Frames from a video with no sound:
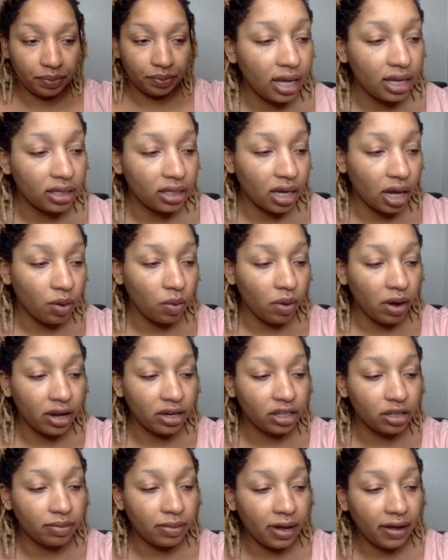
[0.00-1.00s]
And I
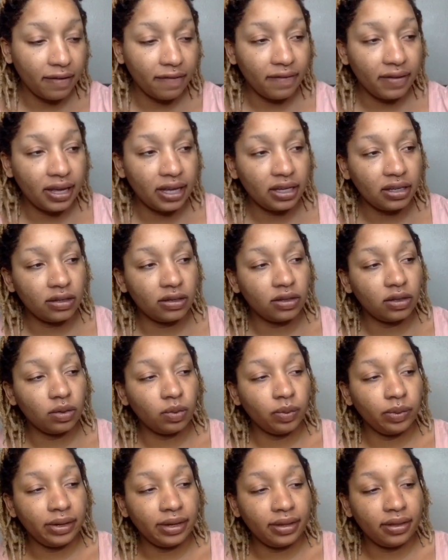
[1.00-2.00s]
wash my face
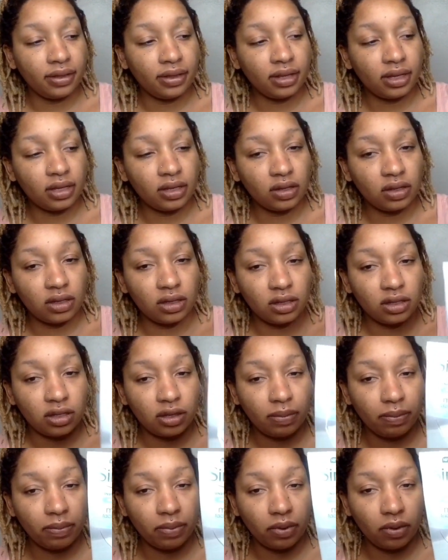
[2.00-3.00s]
with this
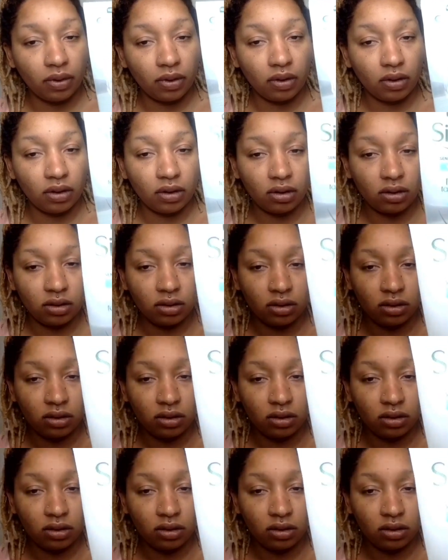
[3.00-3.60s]
simple